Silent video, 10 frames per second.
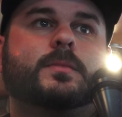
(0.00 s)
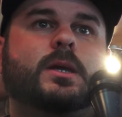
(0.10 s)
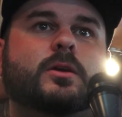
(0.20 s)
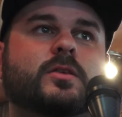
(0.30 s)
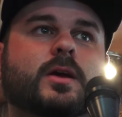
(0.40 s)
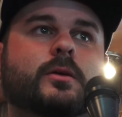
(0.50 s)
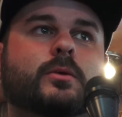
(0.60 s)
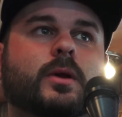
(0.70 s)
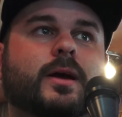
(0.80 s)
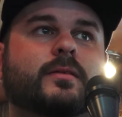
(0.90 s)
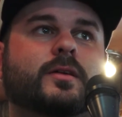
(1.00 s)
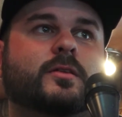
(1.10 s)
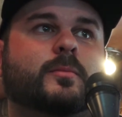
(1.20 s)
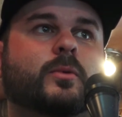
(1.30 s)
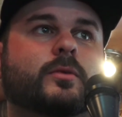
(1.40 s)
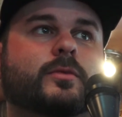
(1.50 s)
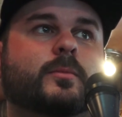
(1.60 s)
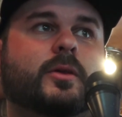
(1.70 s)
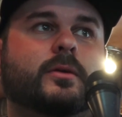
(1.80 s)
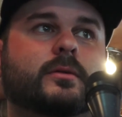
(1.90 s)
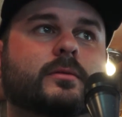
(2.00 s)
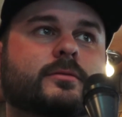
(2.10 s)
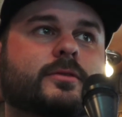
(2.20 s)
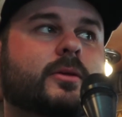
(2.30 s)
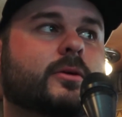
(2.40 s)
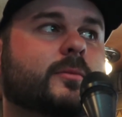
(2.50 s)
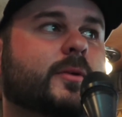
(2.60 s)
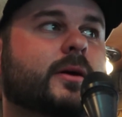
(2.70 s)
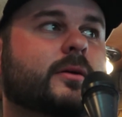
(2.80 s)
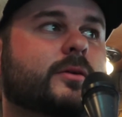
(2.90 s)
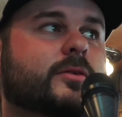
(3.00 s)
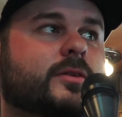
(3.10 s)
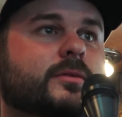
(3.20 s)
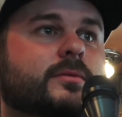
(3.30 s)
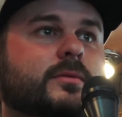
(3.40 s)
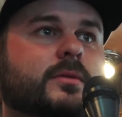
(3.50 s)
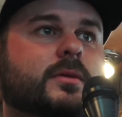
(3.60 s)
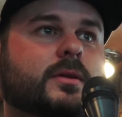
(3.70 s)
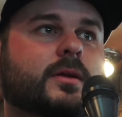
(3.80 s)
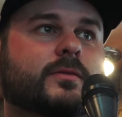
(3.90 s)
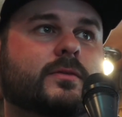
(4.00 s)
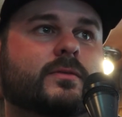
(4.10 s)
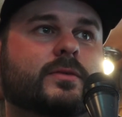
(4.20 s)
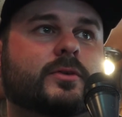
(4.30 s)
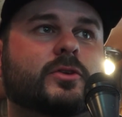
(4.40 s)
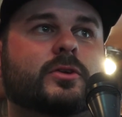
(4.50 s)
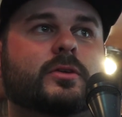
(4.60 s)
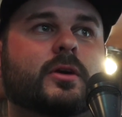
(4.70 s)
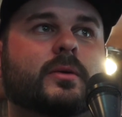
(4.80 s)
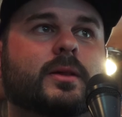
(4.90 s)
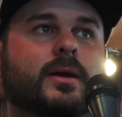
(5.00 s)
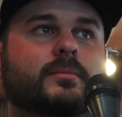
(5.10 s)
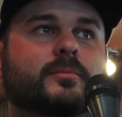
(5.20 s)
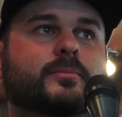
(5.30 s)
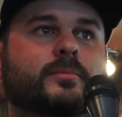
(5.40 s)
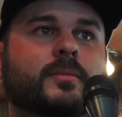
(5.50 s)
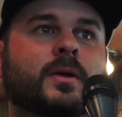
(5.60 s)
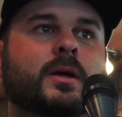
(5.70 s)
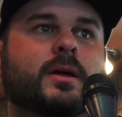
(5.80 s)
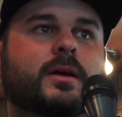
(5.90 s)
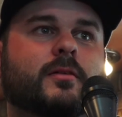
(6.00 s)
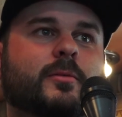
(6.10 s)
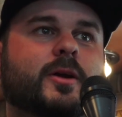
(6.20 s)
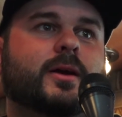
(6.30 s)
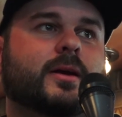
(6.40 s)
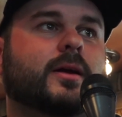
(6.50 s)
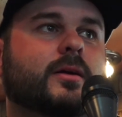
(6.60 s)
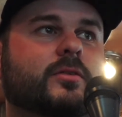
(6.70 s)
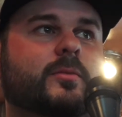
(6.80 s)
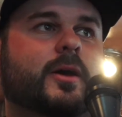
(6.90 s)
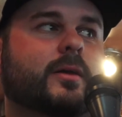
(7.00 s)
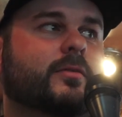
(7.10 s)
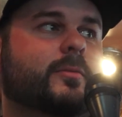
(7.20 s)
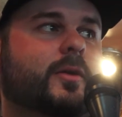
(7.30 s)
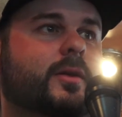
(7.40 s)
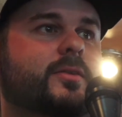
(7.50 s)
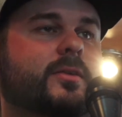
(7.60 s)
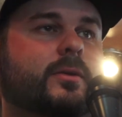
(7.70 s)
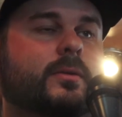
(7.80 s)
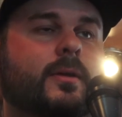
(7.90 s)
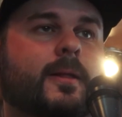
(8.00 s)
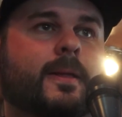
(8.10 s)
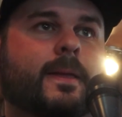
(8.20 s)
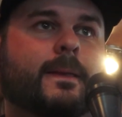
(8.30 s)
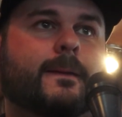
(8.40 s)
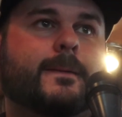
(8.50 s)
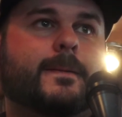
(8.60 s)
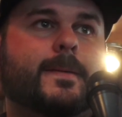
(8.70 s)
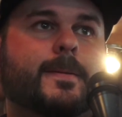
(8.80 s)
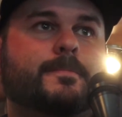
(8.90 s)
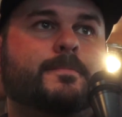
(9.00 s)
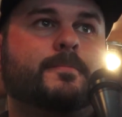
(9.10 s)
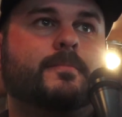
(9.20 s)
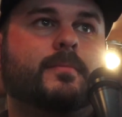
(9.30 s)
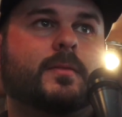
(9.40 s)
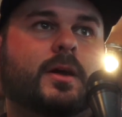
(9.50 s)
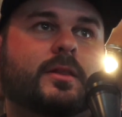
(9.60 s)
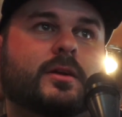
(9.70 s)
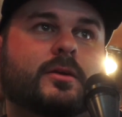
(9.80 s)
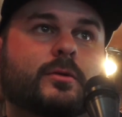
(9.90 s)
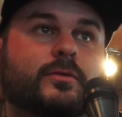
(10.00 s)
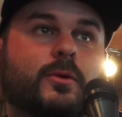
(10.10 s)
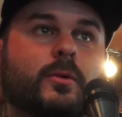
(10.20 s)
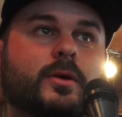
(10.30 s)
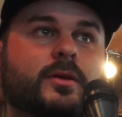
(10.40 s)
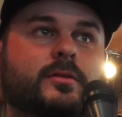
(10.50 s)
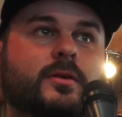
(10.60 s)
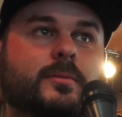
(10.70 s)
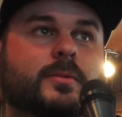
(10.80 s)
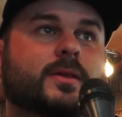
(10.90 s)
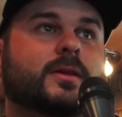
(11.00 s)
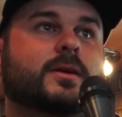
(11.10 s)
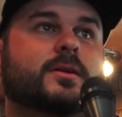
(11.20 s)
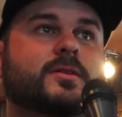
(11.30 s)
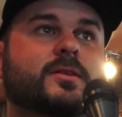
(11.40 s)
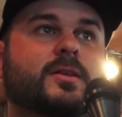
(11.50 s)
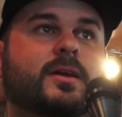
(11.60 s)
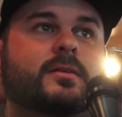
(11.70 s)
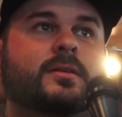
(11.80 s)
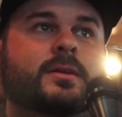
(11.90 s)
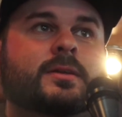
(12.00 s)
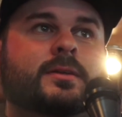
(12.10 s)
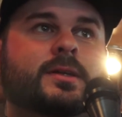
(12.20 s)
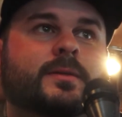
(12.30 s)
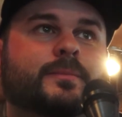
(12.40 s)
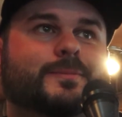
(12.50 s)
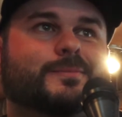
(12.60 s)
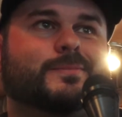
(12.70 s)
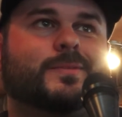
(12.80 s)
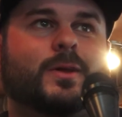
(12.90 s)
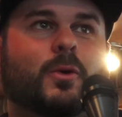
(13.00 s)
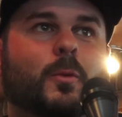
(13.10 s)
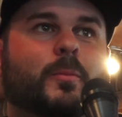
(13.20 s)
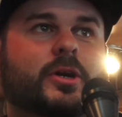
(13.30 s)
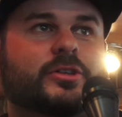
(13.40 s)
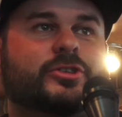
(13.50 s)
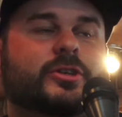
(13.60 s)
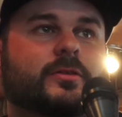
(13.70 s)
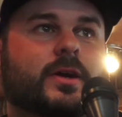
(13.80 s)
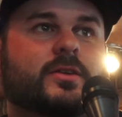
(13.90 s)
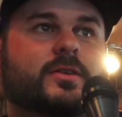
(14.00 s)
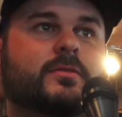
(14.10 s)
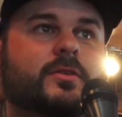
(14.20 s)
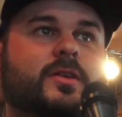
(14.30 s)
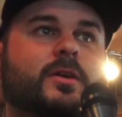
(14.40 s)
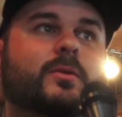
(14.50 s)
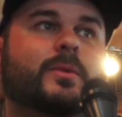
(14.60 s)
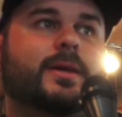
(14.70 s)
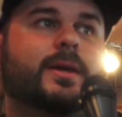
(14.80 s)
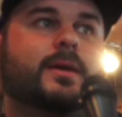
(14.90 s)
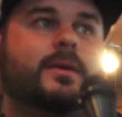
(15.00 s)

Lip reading: it's kind of cool to have that support from other fellow competitors, and it feels good knowing that everybody kind of cares about everybody. So I think going forward, a big thing is that the whole pressure to race every single weekend